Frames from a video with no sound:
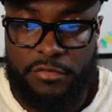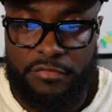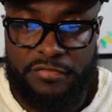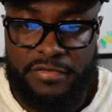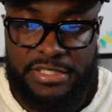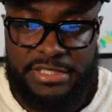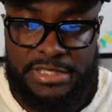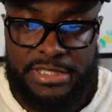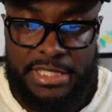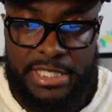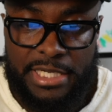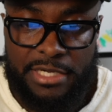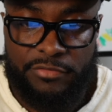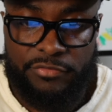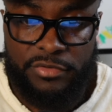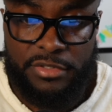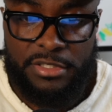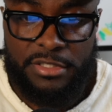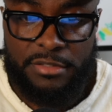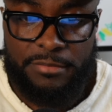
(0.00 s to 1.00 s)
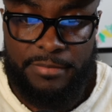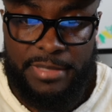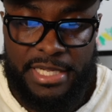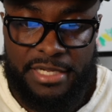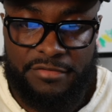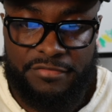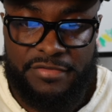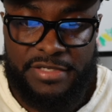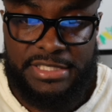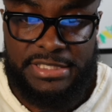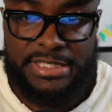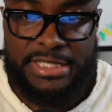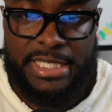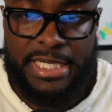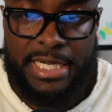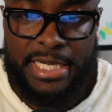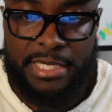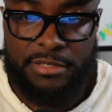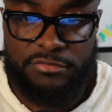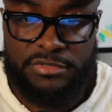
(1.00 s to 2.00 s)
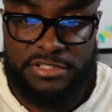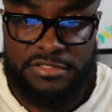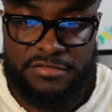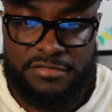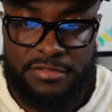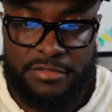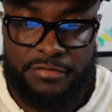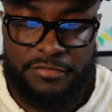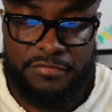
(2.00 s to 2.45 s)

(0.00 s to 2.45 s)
VTI, if we look back, VTI was